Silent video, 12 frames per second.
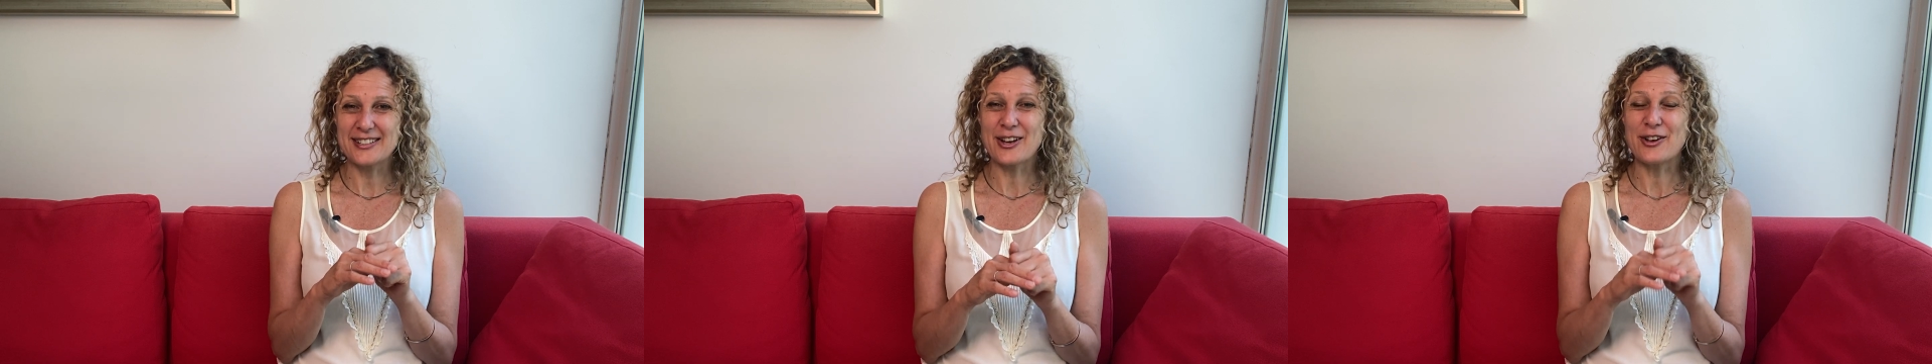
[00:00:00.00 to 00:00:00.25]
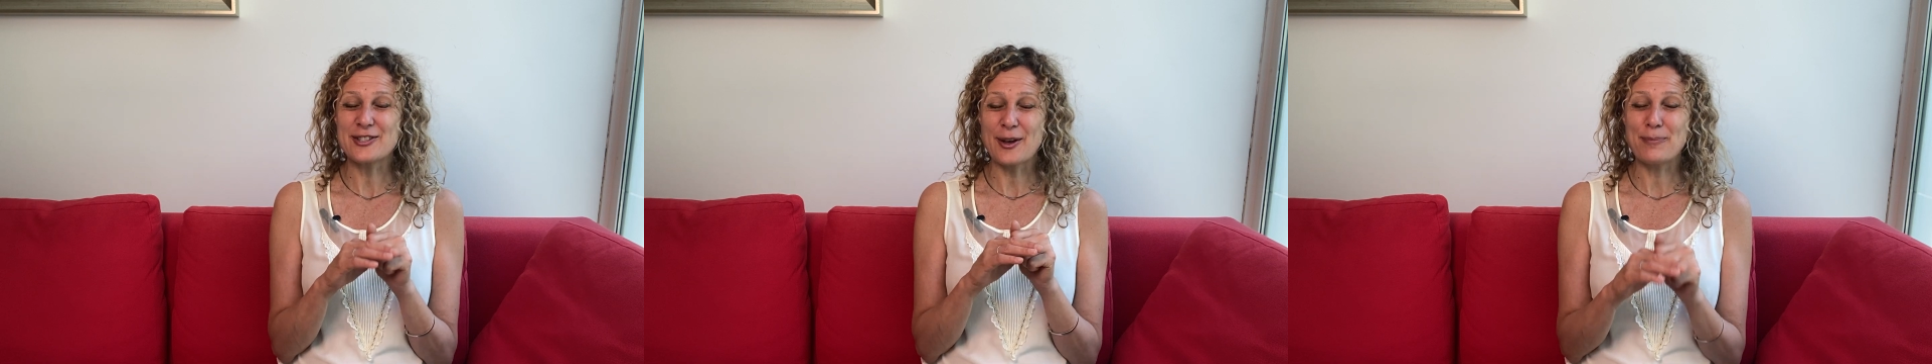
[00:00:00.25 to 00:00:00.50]
So
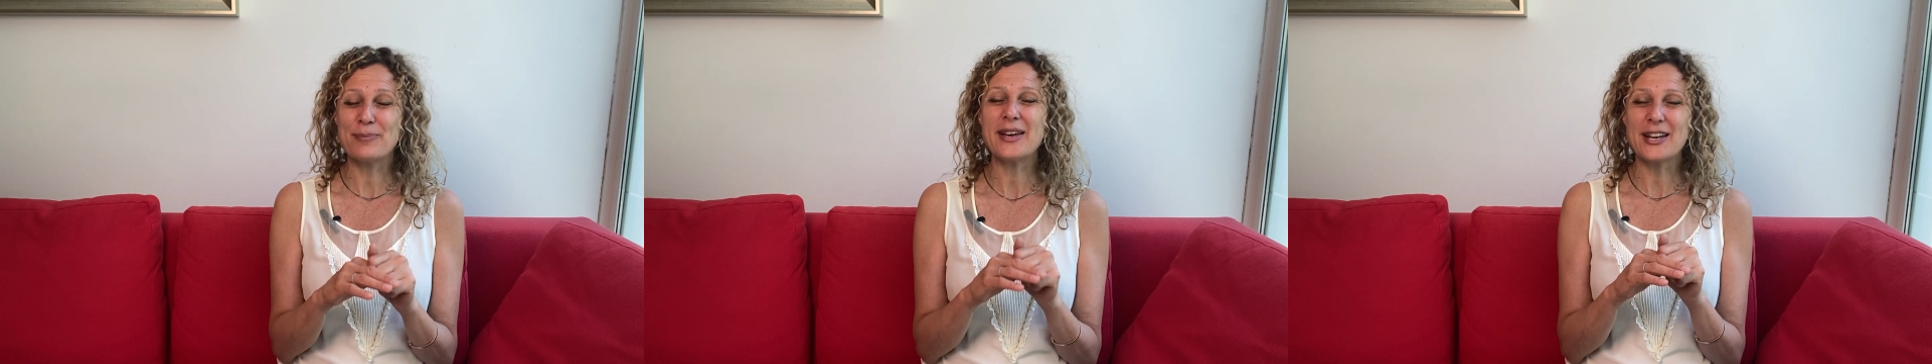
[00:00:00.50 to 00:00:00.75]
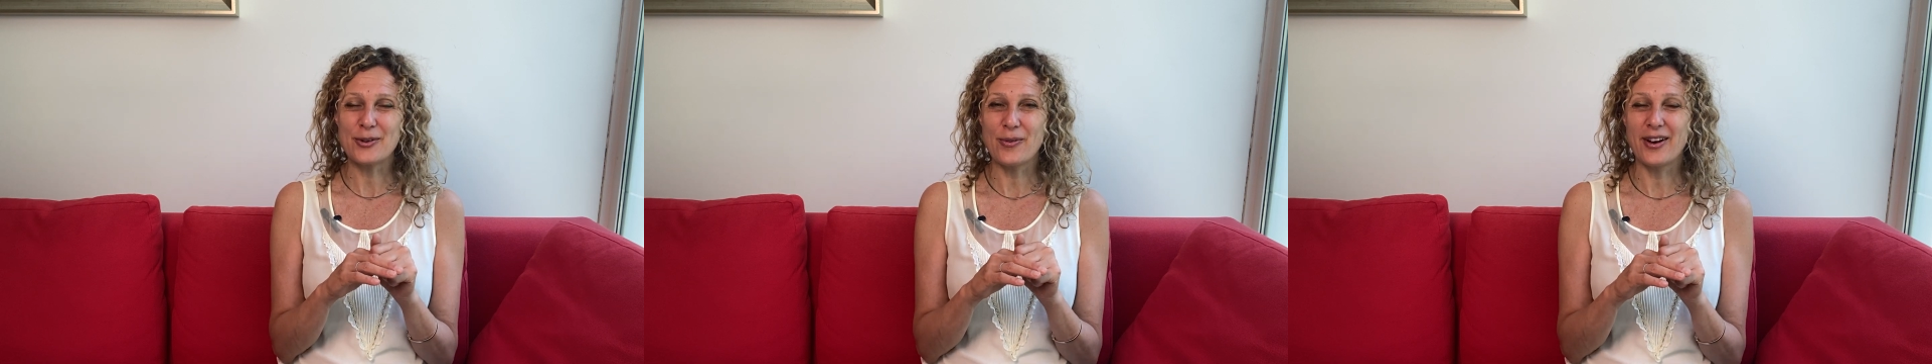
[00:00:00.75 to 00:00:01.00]
it's a
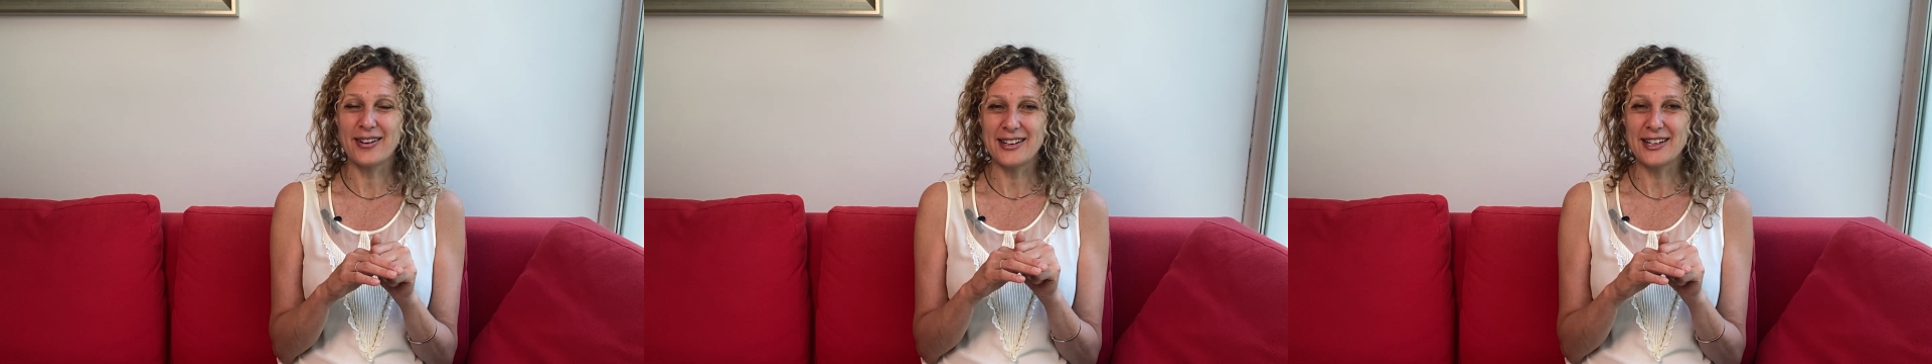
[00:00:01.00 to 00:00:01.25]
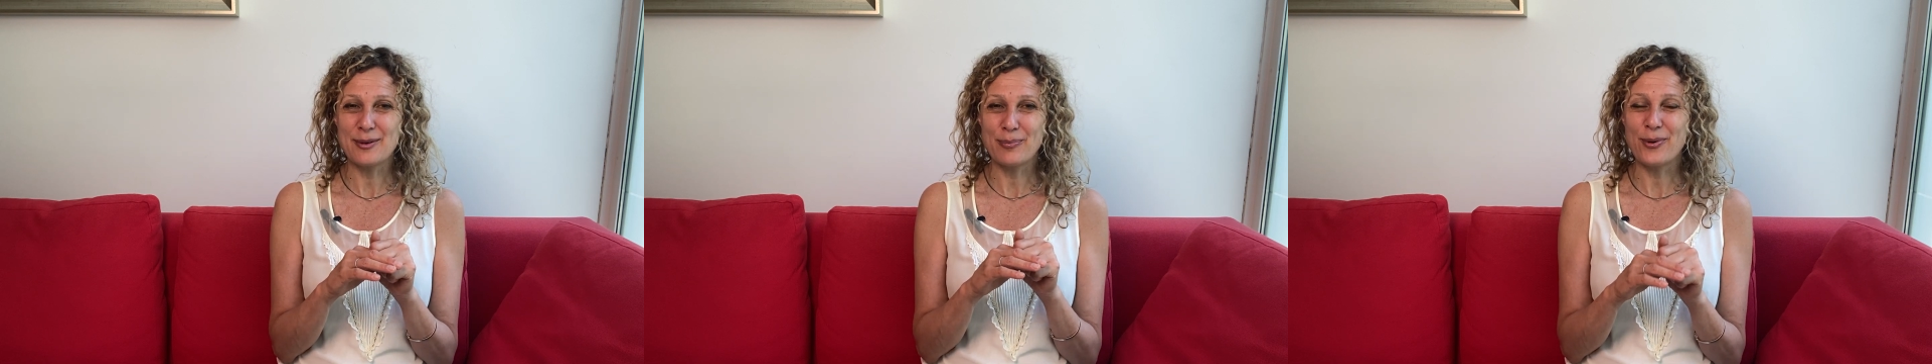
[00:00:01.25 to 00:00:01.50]
big one,
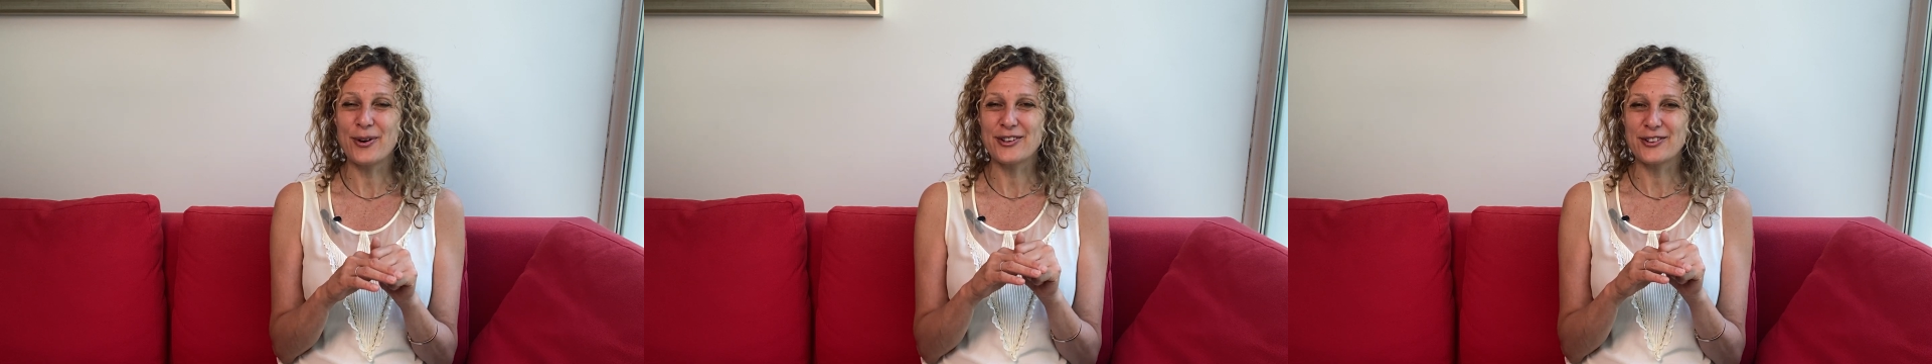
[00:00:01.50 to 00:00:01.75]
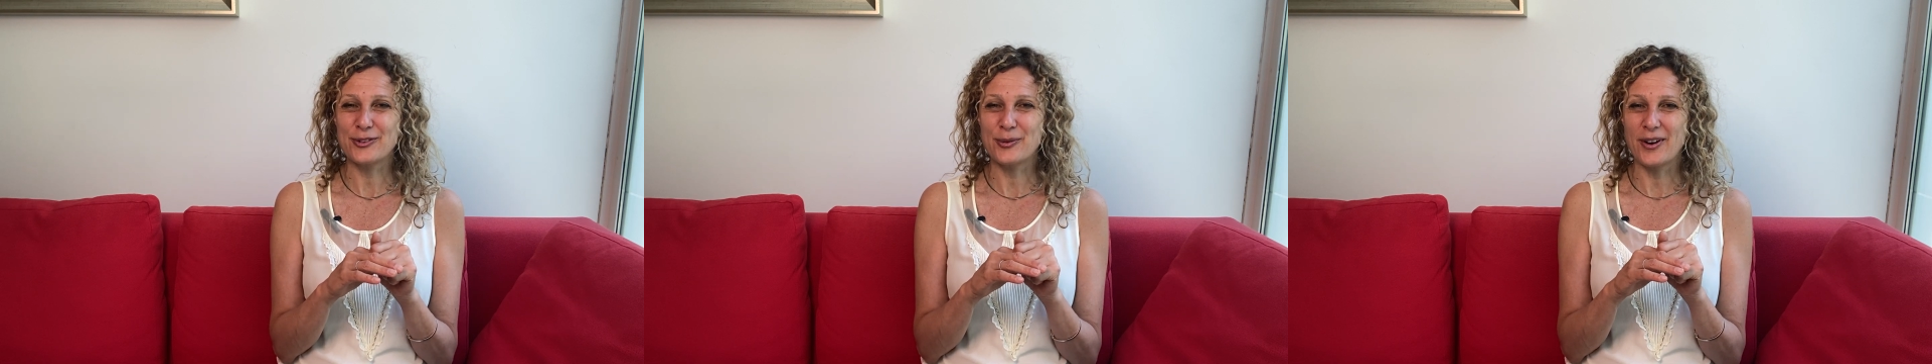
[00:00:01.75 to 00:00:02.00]
an
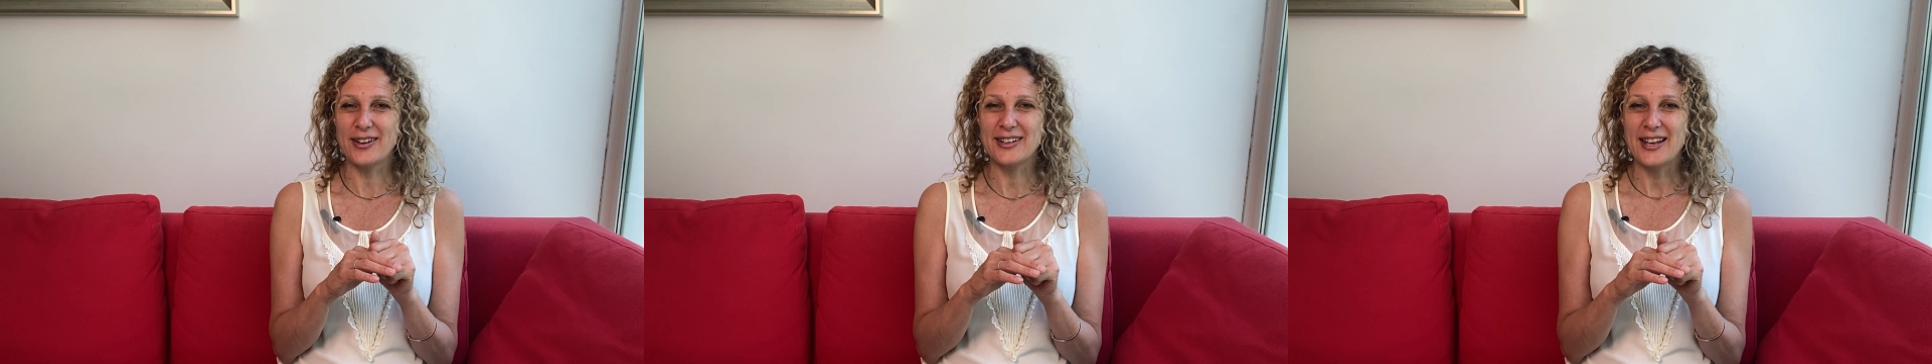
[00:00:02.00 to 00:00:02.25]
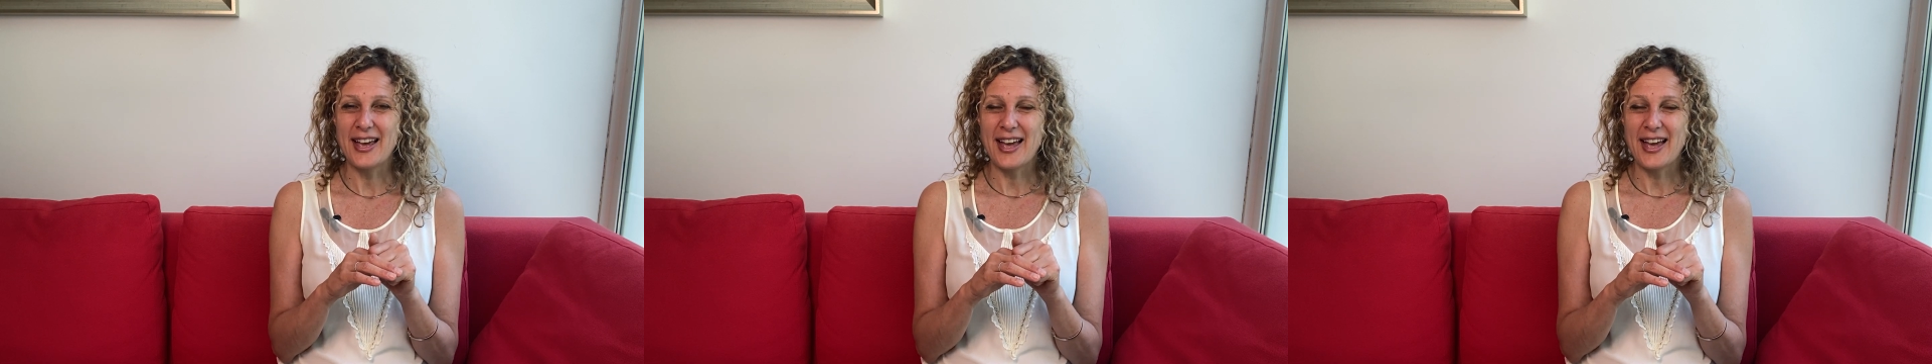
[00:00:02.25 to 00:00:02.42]
important one,